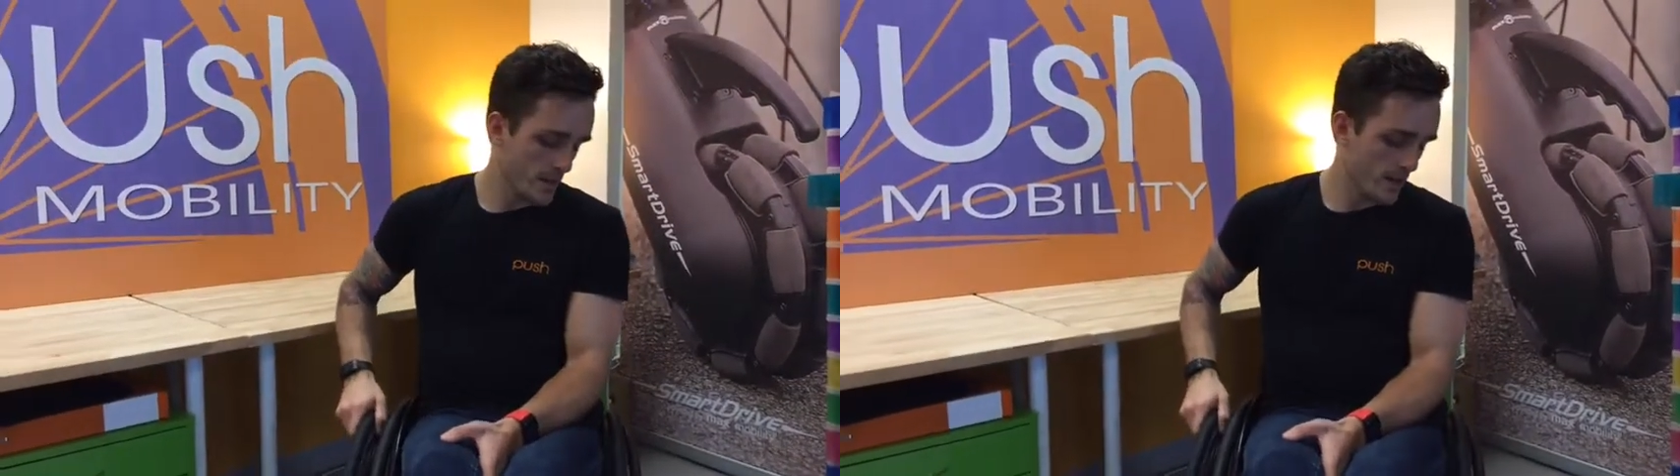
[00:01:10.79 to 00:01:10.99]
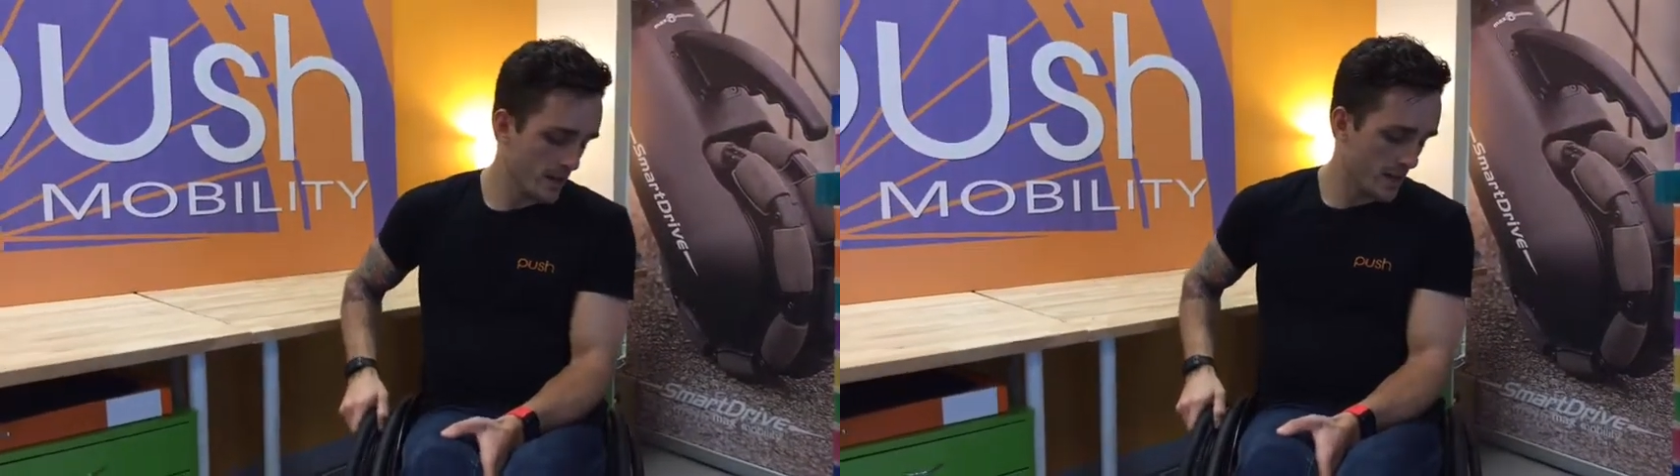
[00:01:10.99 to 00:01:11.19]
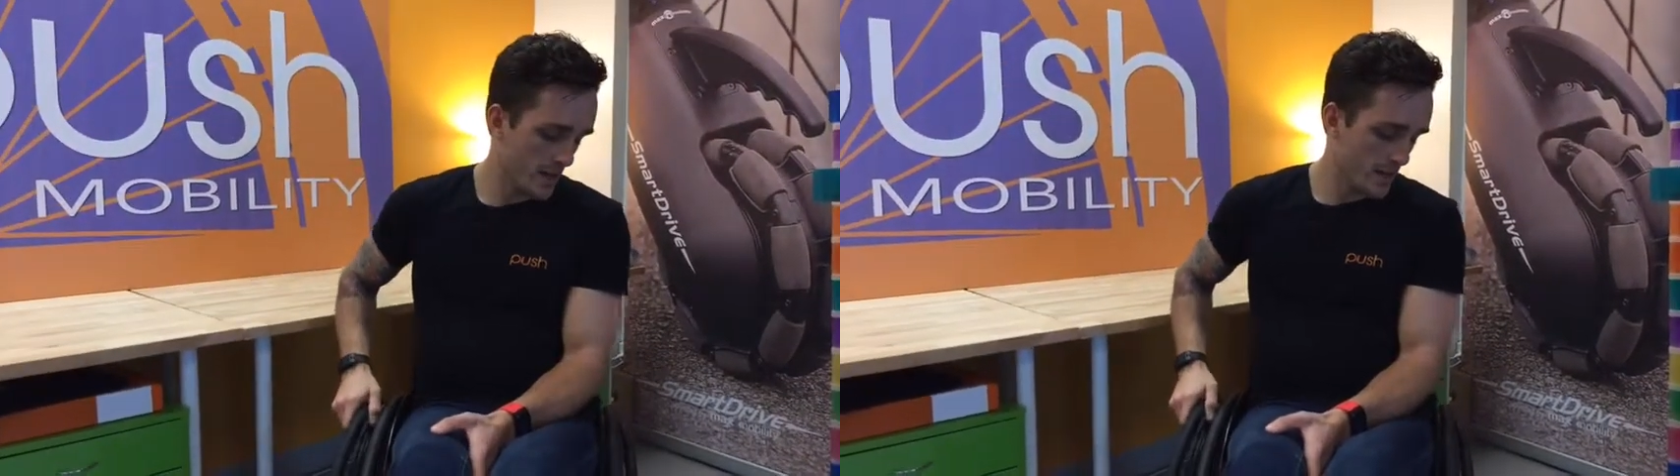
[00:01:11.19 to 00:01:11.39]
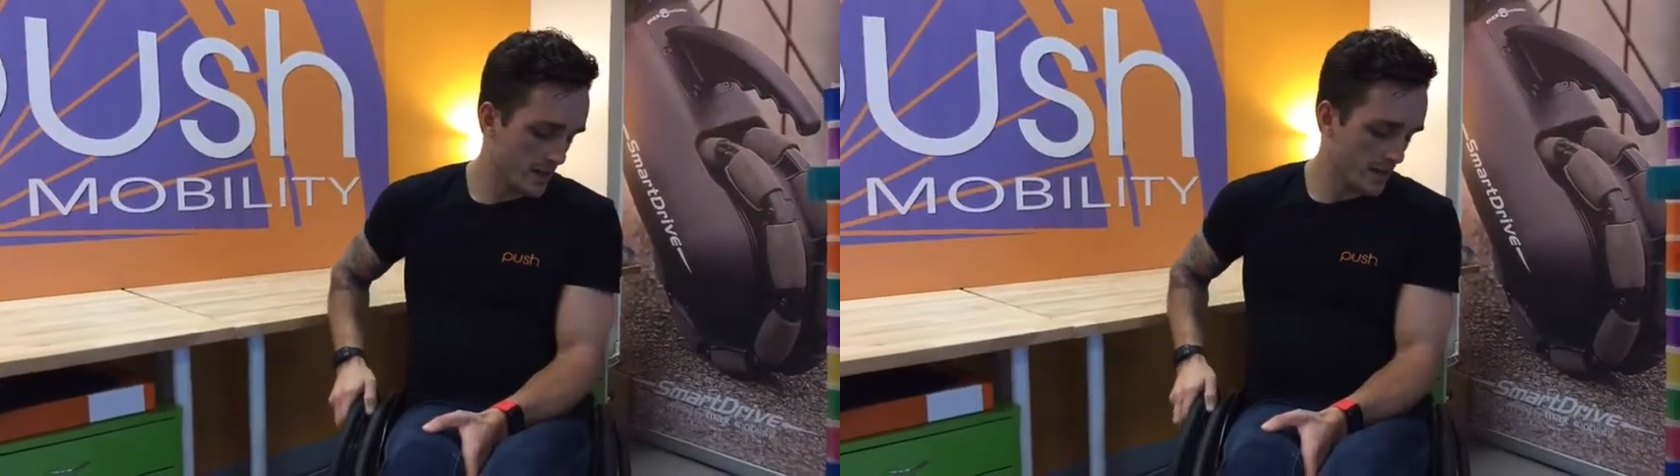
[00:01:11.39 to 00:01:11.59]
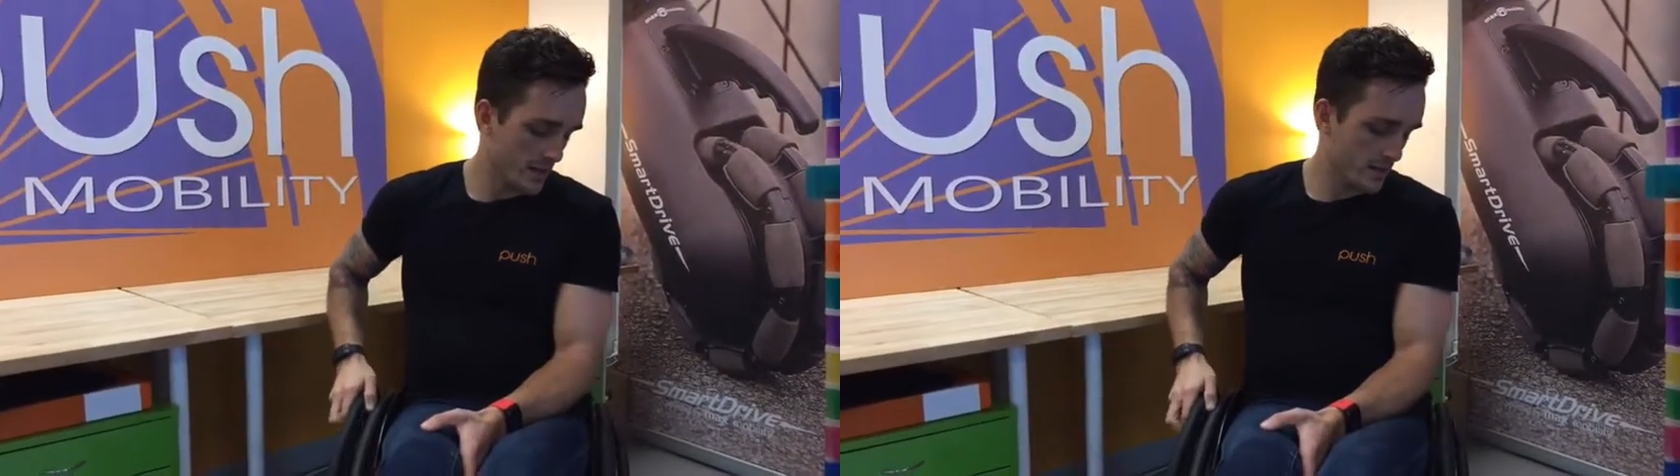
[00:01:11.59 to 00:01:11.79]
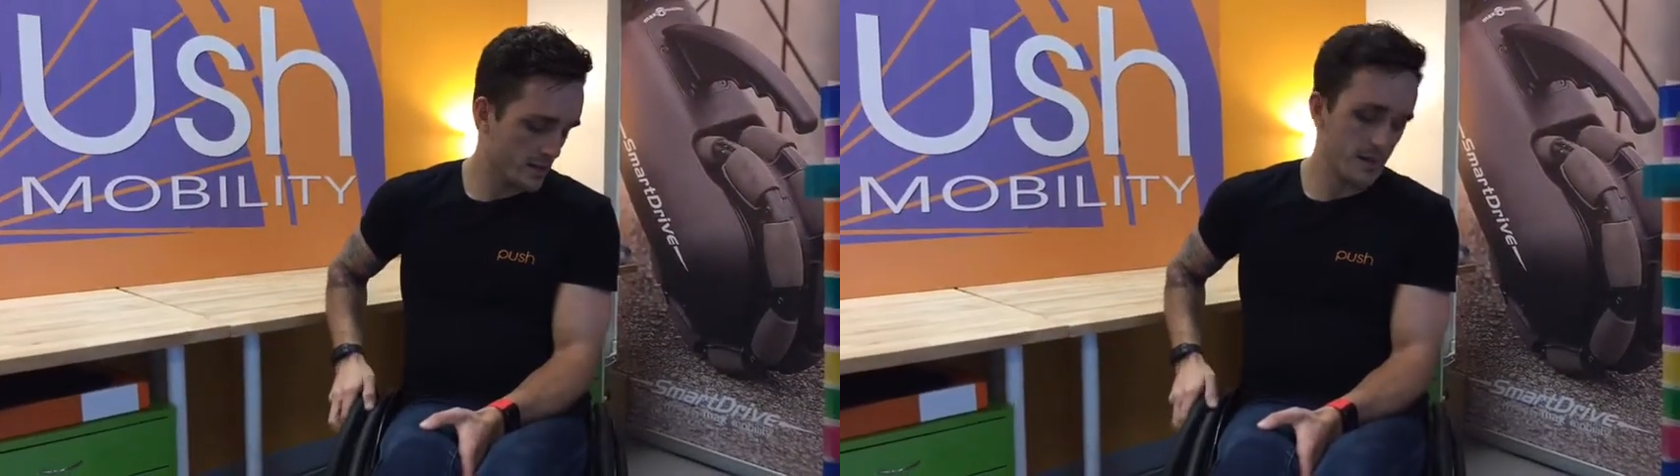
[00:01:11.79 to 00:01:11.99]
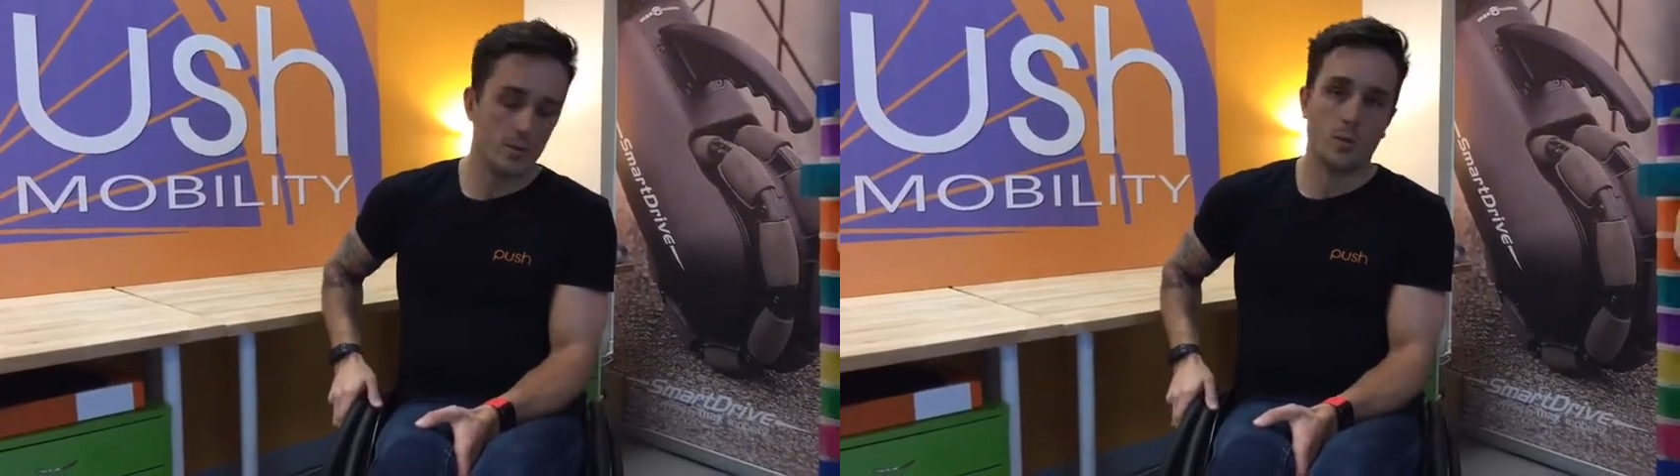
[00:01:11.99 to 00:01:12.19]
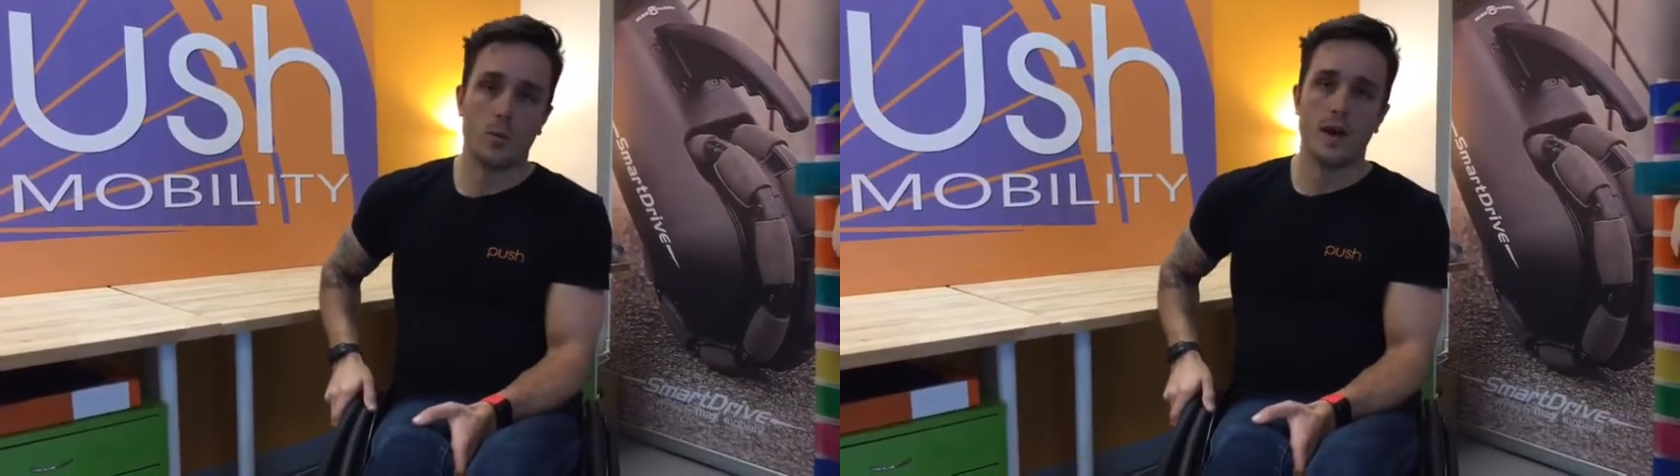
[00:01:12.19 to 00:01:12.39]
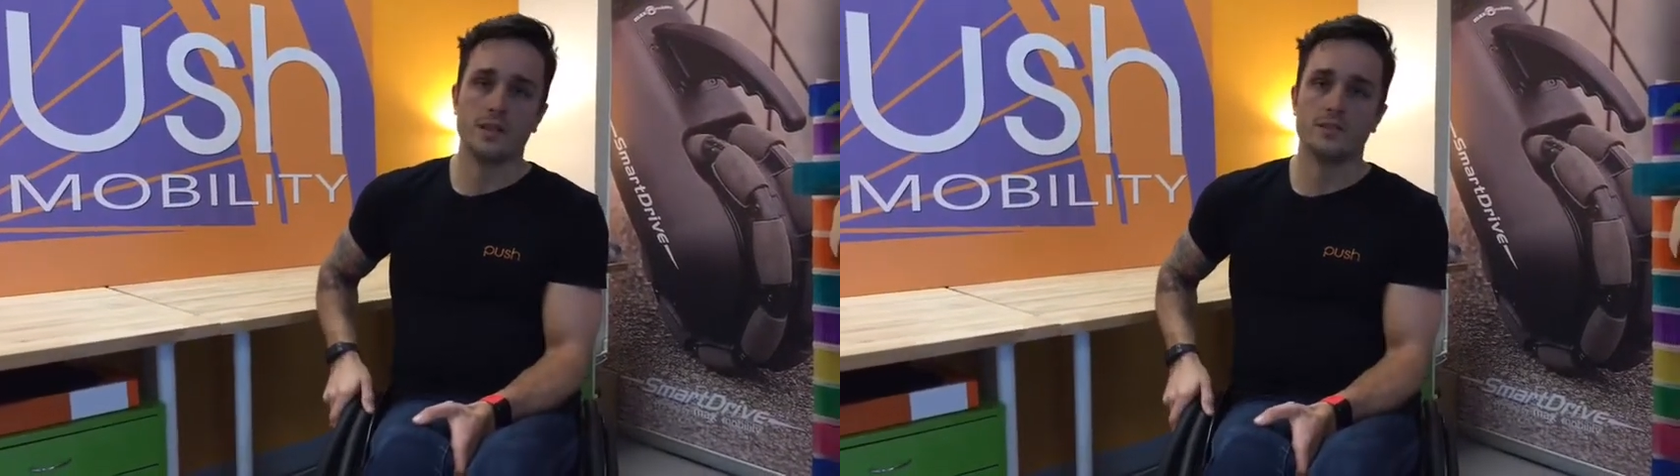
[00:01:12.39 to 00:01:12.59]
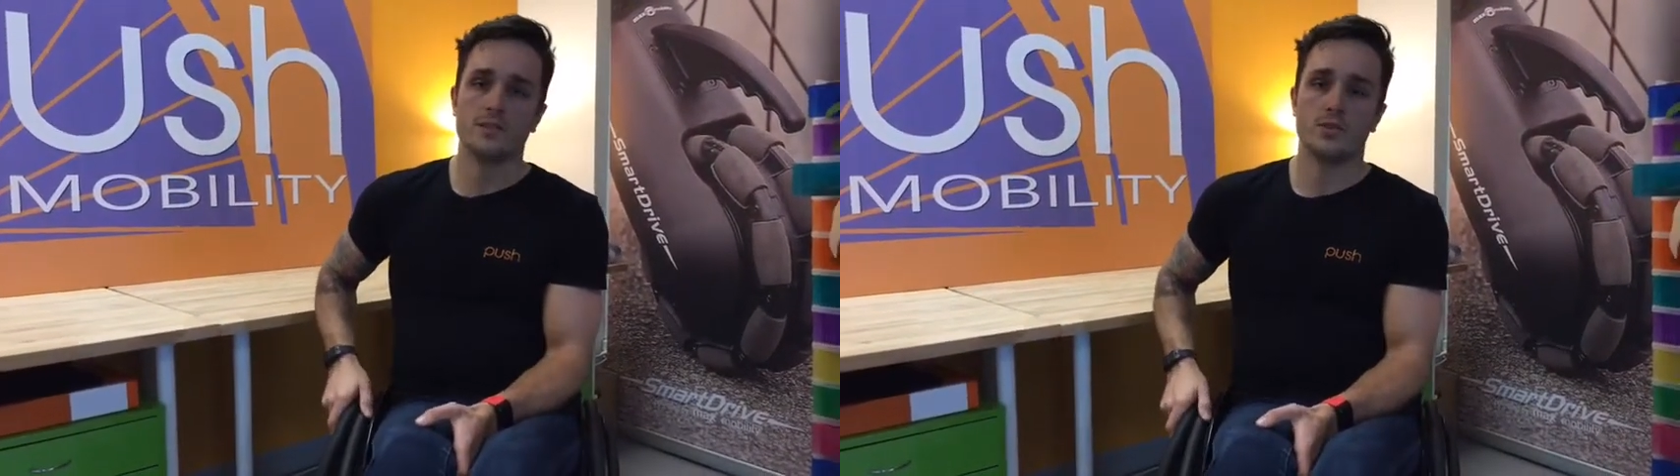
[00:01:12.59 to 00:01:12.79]
they're similar
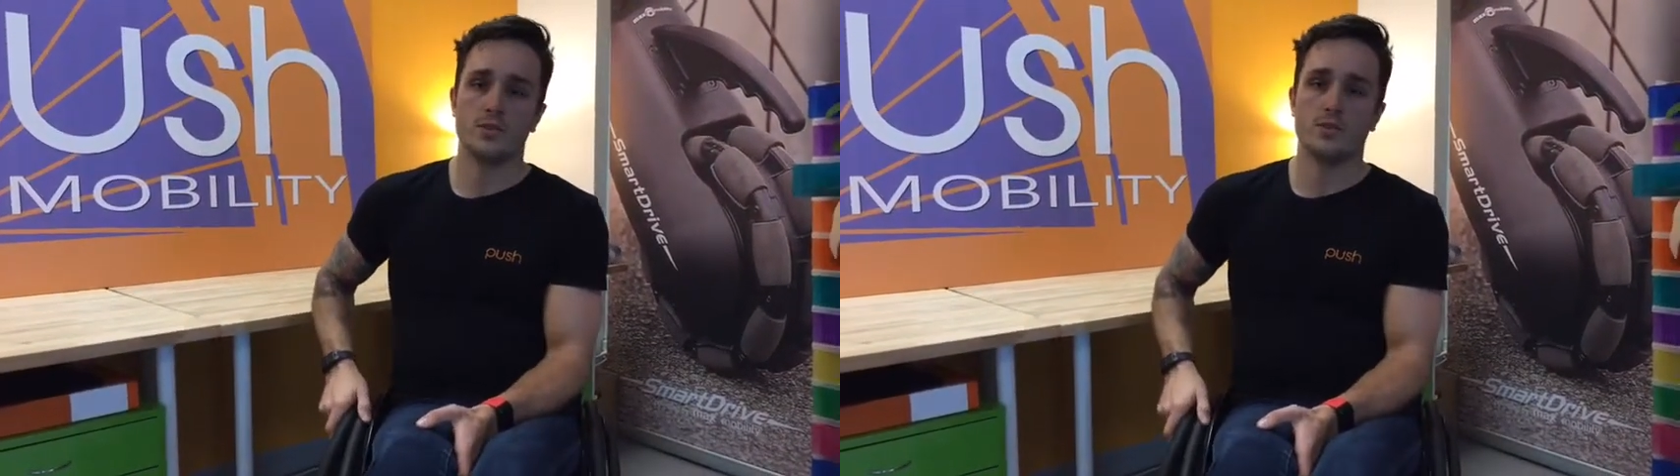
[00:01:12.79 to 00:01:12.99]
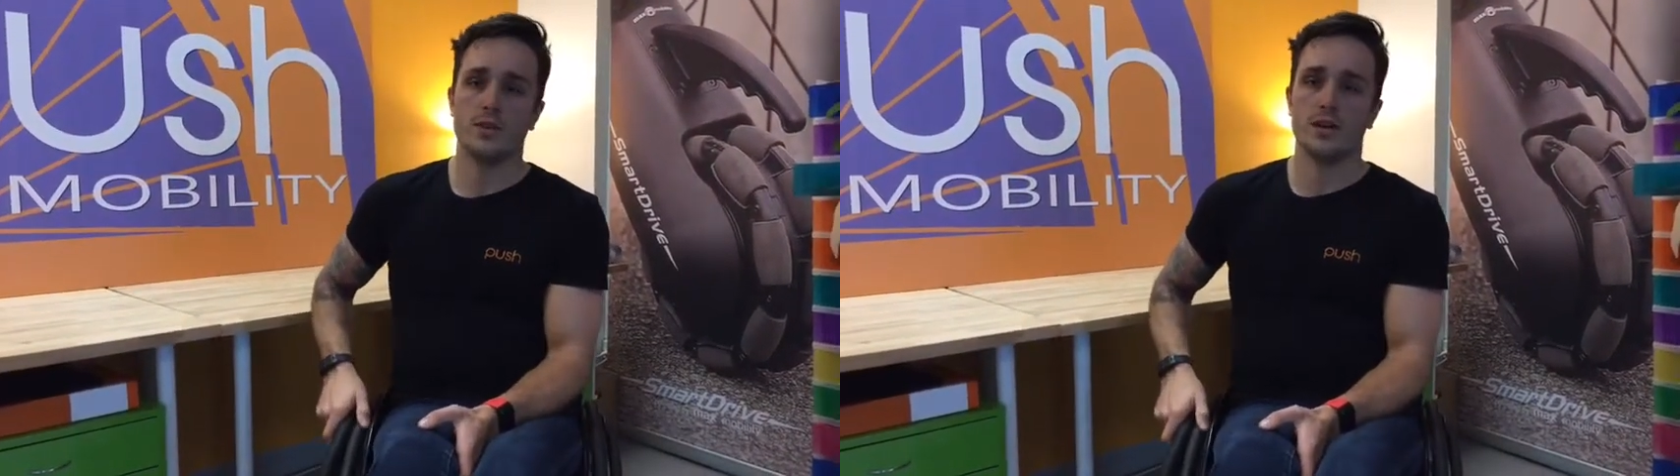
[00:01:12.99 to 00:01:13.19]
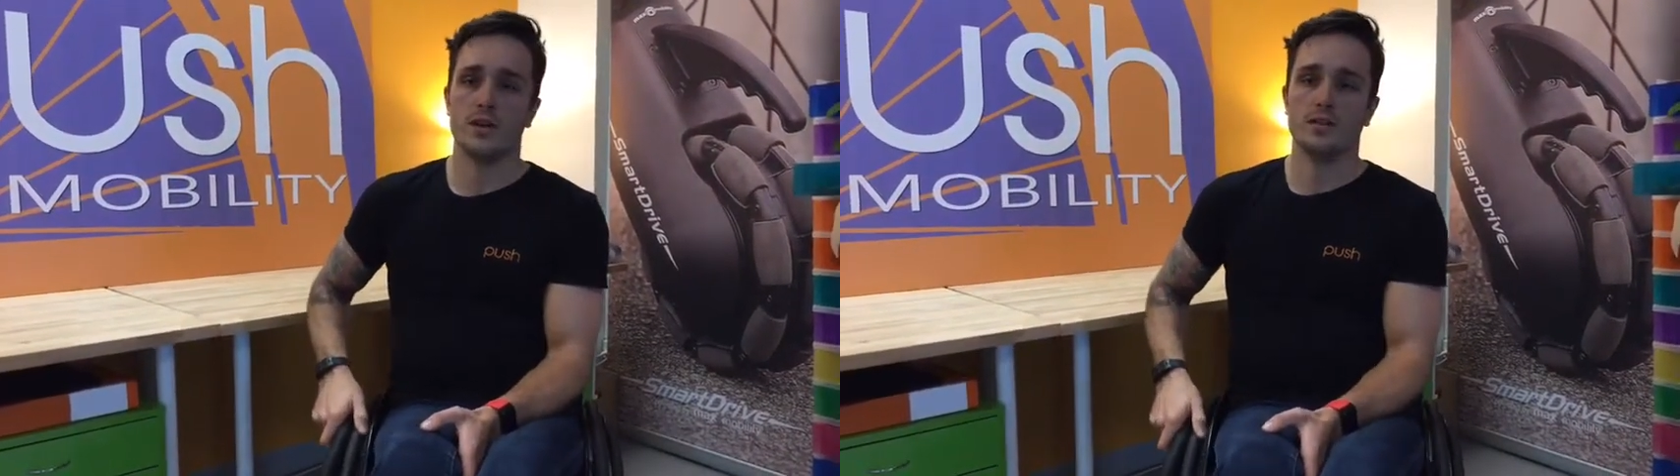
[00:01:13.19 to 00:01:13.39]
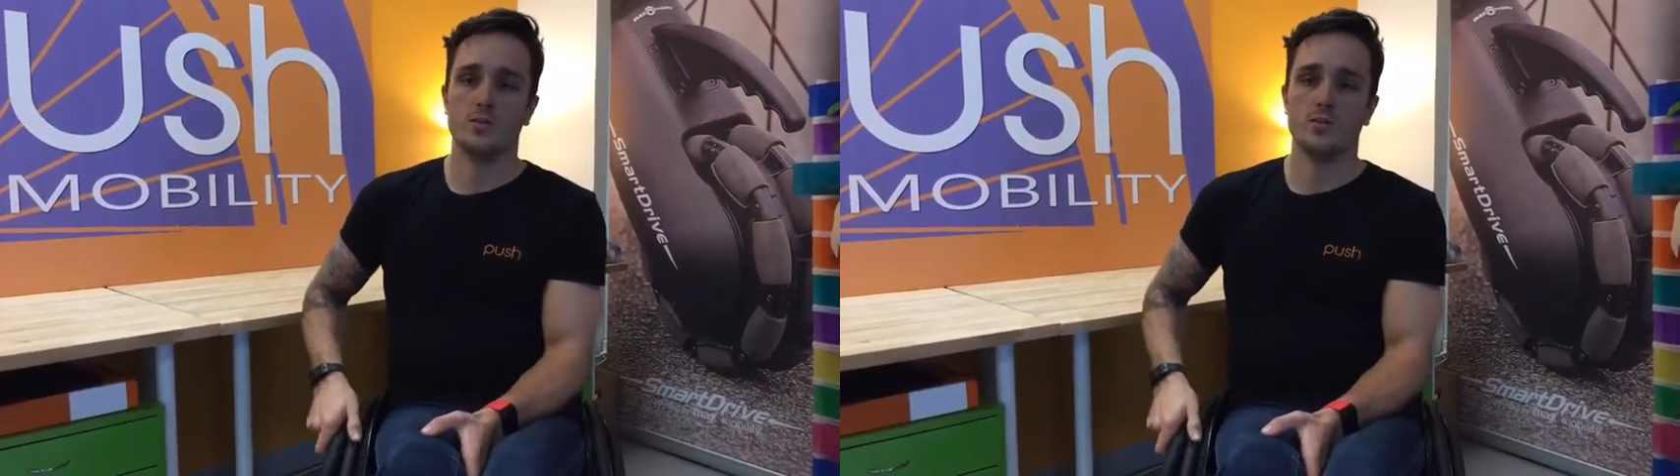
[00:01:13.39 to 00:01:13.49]
weights to the